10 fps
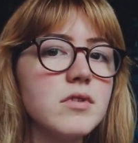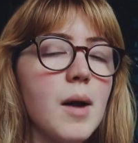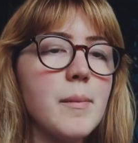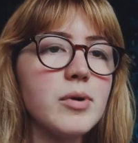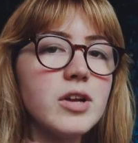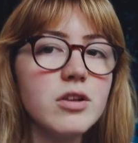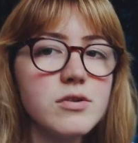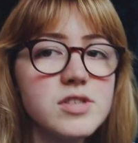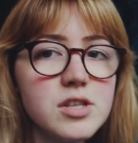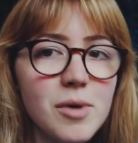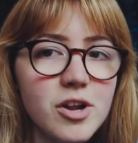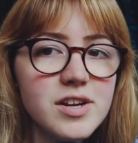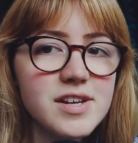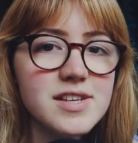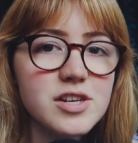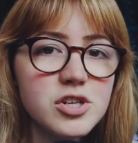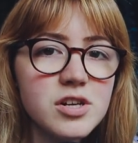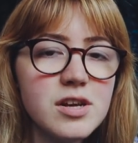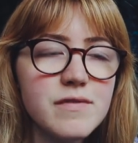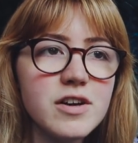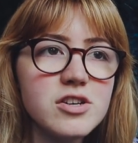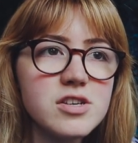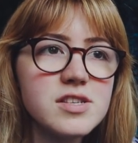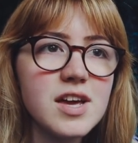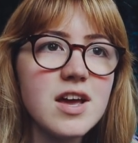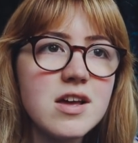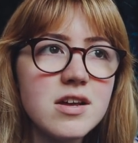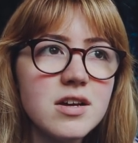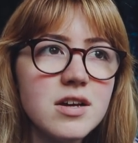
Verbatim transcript: I'm pretty close to monetization. If I just get